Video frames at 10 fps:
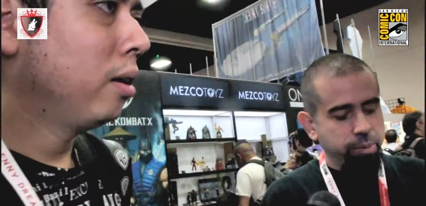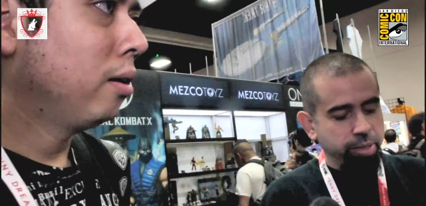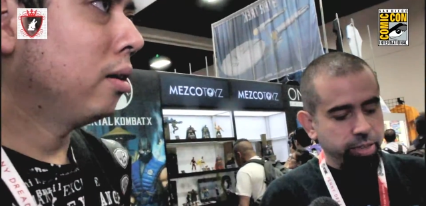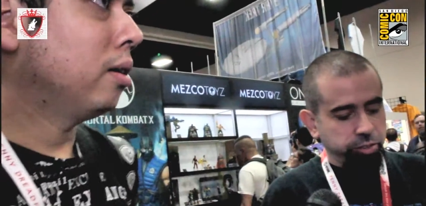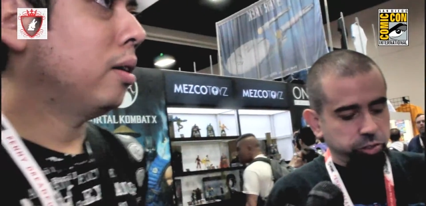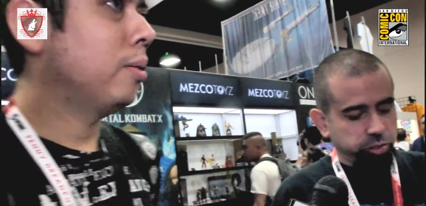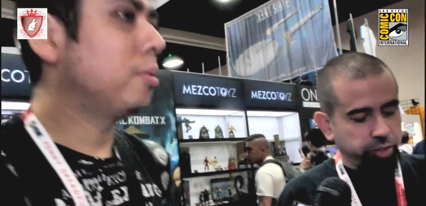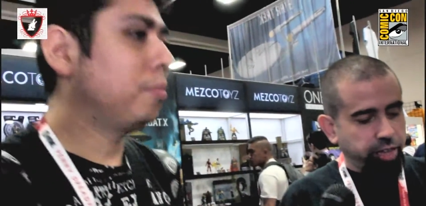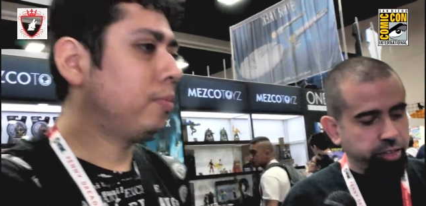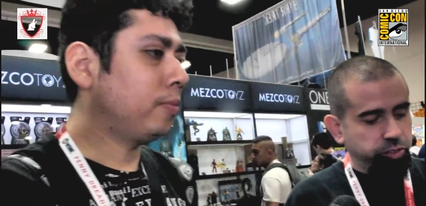Speaker 1: I mean this
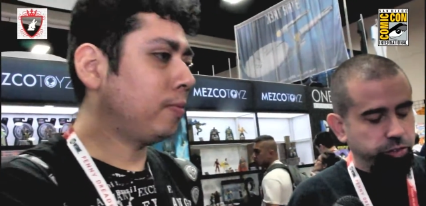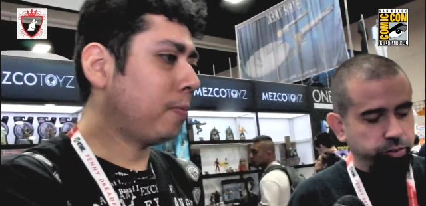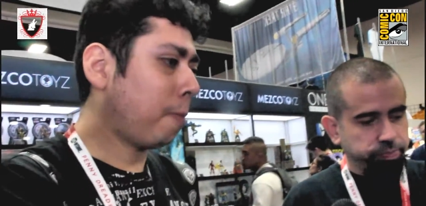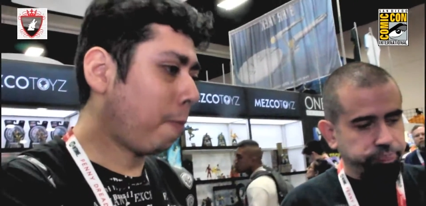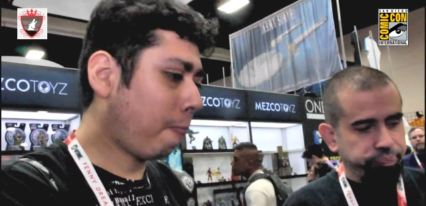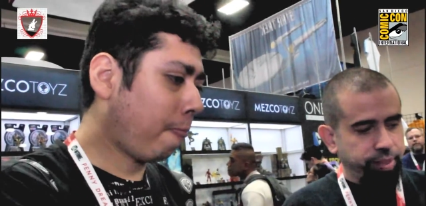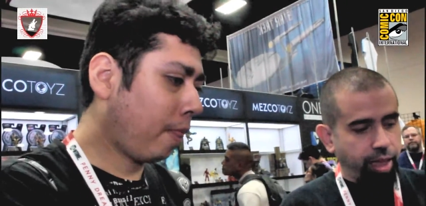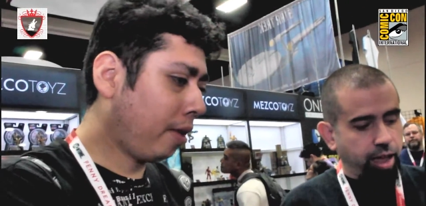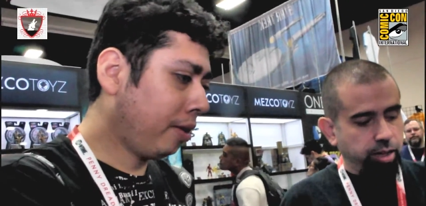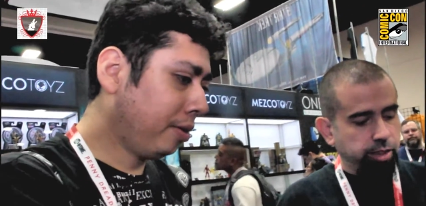is
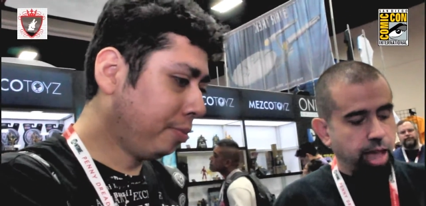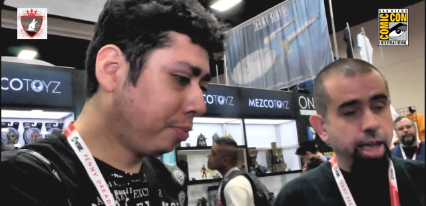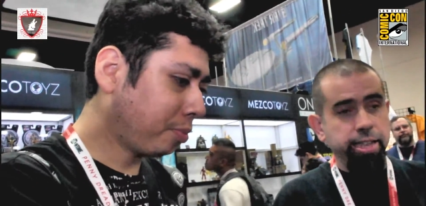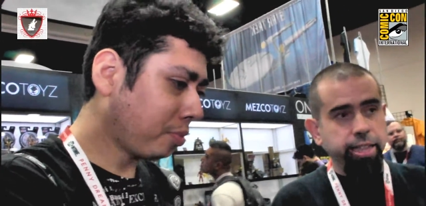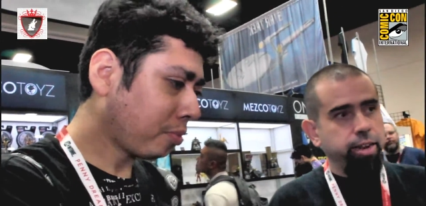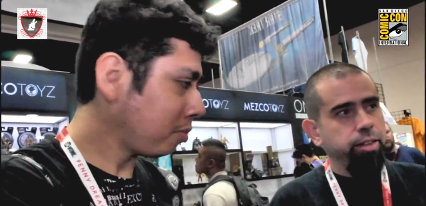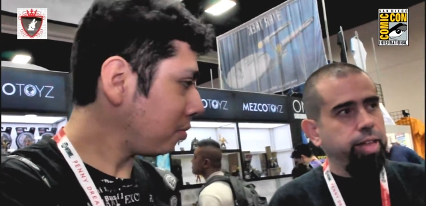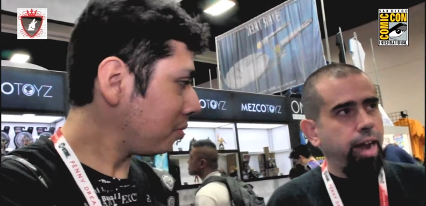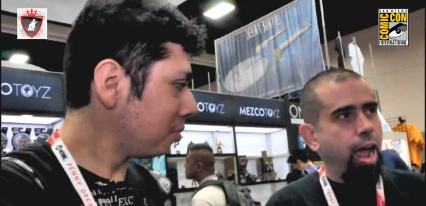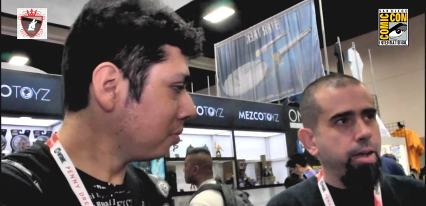a line that,
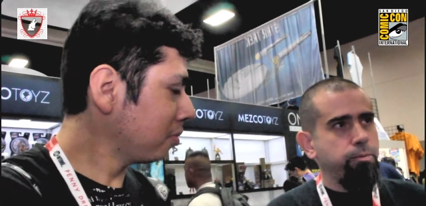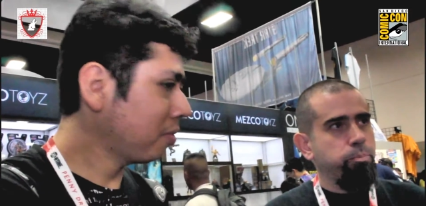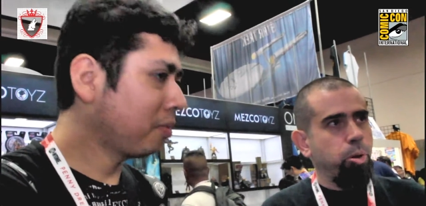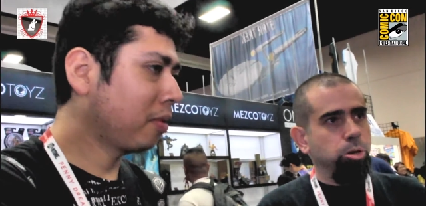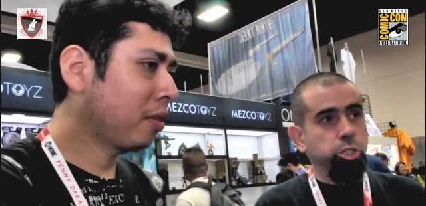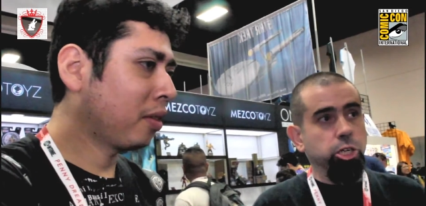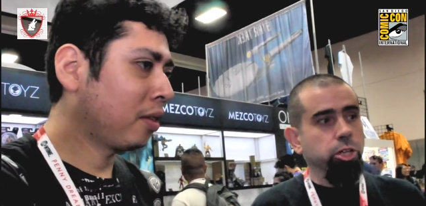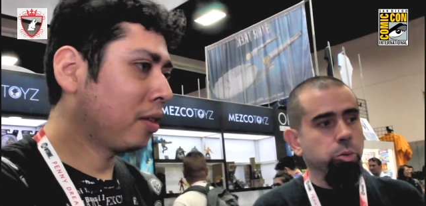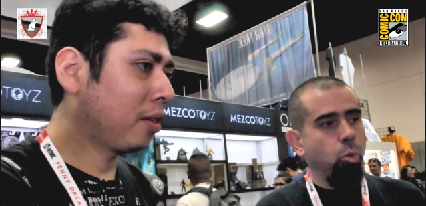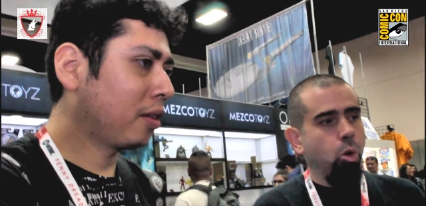that I've personally